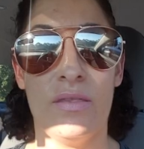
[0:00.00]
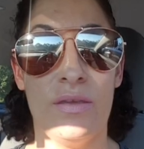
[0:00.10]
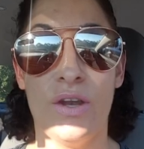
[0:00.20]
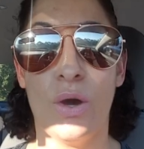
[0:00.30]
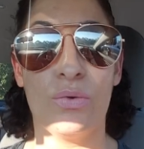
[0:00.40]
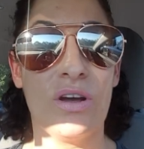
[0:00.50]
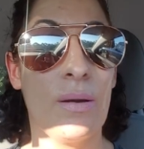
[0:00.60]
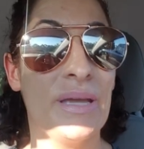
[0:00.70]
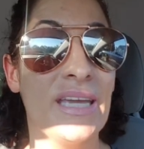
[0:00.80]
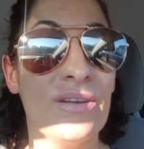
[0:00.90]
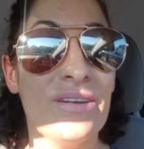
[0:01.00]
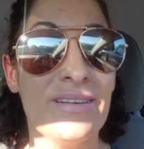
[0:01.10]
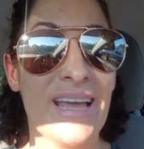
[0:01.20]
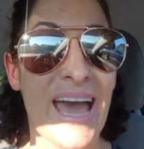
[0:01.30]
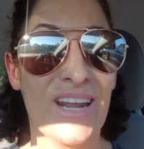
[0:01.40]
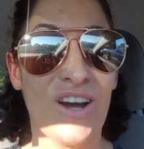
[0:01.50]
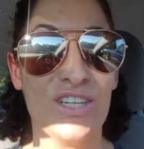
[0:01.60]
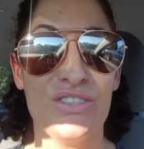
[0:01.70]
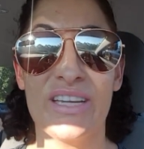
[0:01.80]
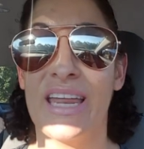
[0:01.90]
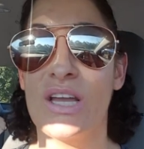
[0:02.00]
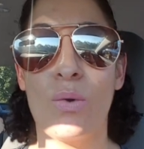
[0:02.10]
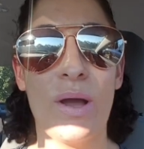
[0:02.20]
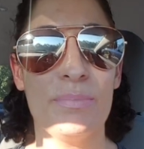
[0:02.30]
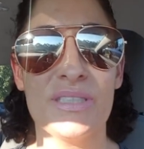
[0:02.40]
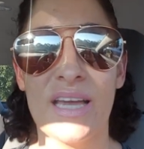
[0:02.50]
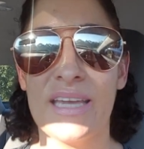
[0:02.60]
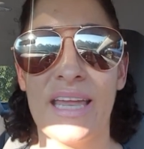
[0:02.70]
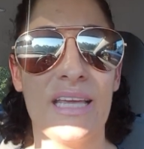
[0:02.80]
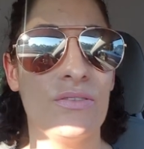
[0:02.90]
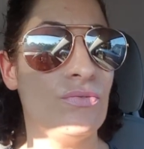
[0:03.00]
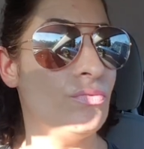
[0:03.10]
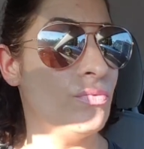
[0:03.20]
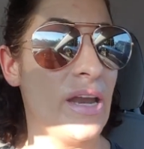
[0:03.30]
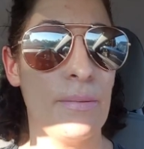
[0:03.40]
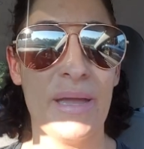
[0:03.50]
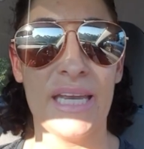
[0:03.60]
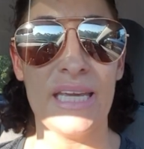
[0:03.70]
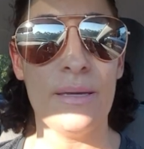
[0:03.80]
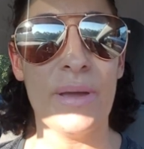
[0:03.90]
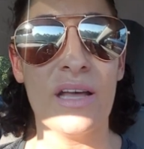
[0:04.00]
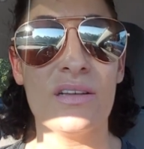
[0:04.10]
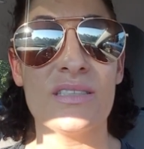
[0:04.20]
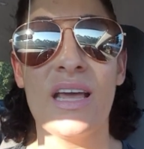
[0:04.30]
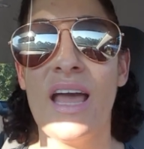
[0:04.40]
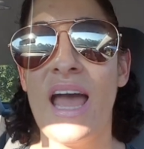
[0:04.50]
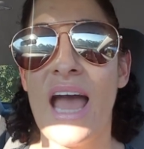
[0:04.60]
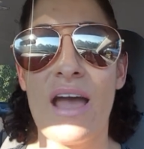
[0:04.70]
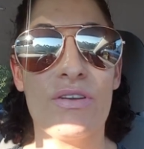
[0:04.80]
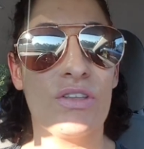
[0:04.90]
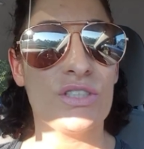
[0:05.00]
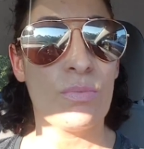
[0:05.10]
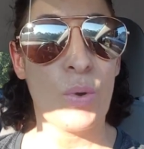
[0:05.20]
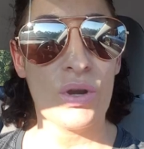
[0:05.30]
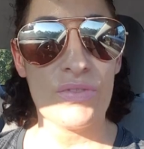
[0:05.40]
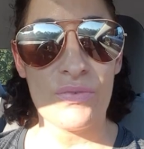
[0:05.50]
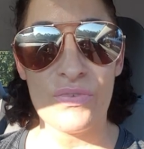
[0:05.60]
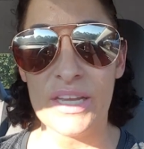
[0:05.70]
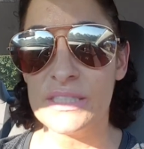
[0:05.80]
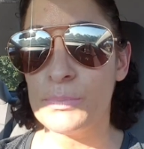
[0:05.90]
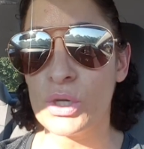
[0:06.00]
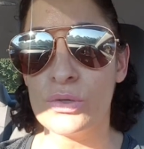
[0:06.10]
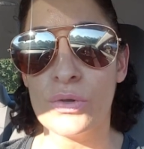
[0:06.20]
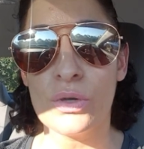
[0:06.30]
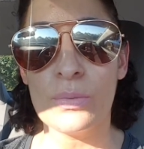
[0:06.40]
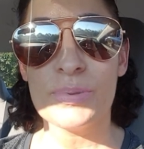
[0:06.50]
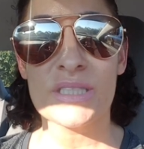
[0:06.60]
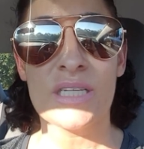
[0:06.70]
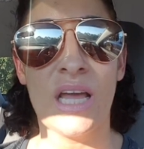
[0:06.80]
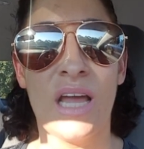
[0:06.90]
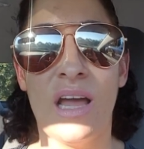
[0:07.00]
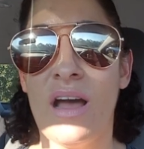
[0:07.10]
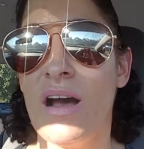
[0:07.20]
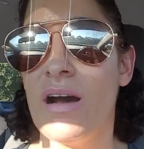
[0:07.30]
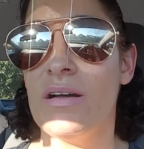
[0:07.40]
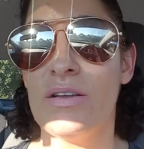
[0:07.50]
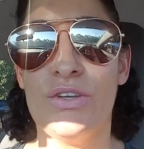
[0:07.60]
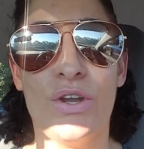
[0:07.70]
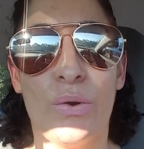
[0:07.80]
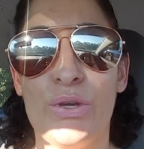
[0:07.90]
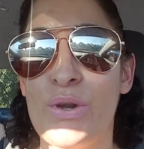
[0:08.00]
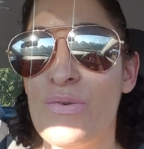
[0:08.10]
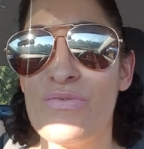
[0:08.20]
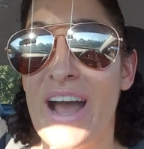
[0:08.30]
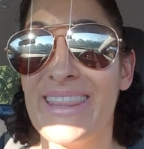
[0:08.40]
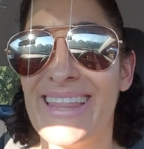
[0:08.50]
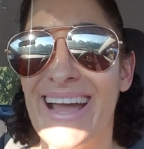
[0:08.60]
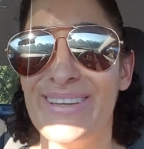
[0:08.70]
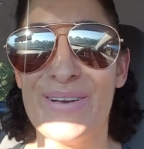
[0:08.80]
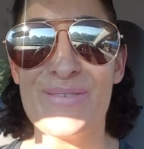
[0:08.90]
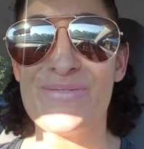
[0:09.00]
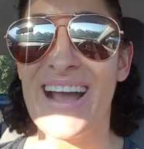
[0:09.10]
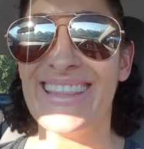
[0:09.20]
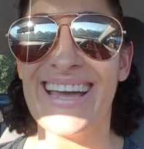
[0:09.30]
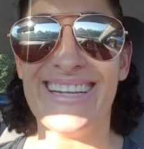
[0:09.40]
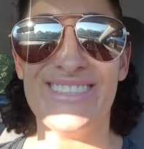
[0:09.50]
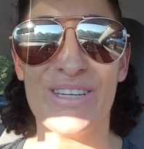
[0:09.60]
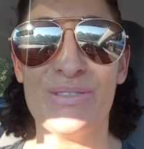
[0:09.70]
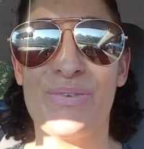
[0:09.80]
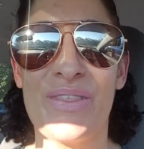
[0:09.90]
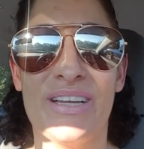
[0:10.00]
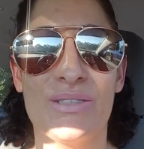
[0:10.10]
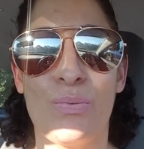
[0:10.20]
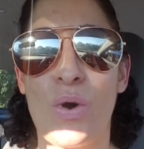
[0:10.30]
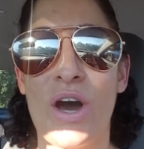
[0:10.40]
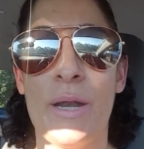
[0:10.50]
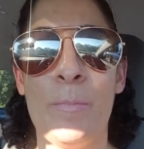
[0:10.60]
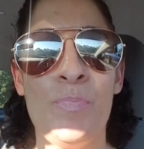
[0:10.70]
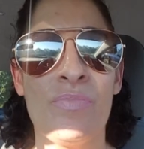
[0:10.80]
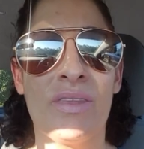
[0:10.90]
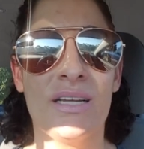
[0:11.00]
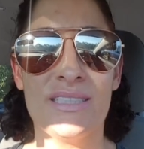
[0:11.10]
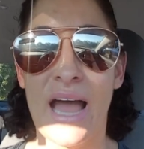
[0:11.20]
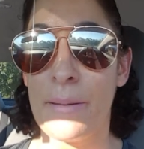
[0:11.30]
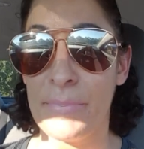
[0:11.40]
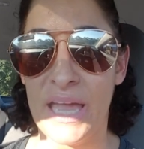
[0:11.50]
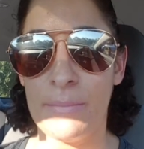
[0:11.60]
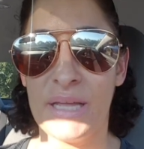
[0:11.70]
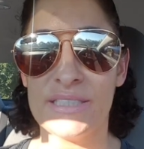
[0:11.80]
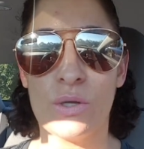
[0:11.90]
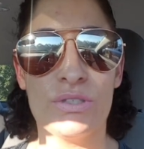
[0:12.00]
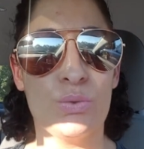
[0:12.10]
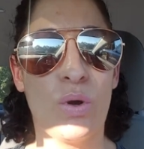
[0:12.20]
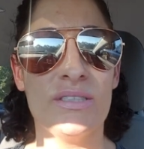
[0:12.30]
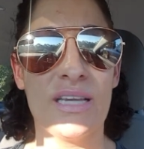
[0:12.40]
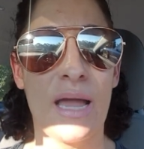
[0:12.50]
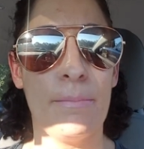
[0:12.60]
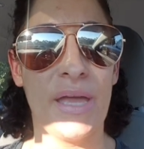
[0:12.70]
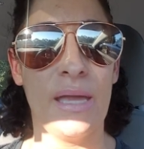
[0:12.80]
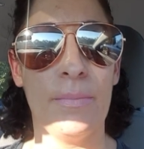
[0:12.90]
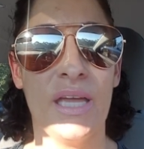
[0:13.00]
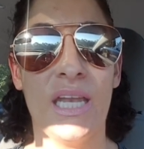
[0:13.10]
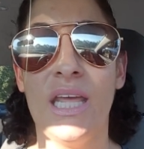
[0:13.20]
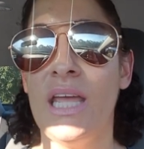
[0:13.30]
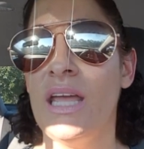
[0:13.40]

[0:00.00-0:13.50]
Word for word: you know, coming in at 100, getting a website, getting ready-made emails, having the support of the Facebook groups. You know, you don't find that. You don't find that just for this one time payment. So it's one time payment.